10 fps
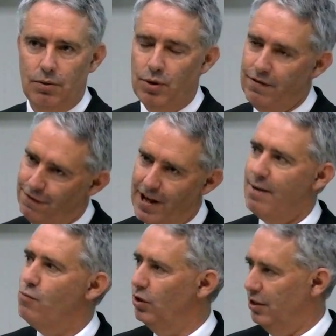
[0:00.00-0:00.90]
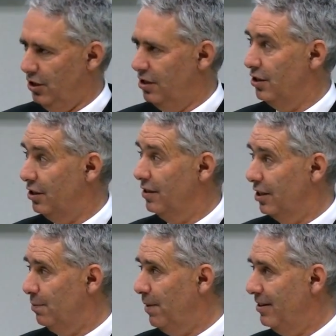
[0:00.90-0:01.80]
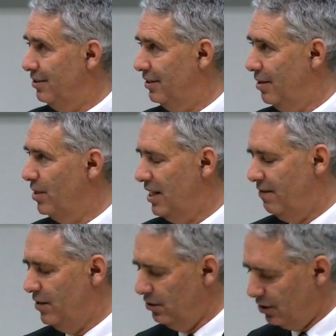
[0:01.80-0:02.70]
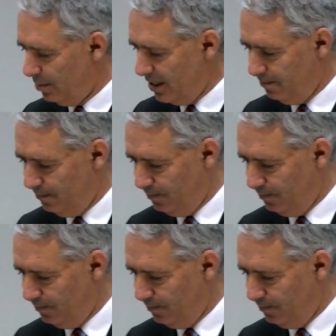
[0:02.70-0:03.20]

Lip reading: We're far more litigious in this space than we ever used to be.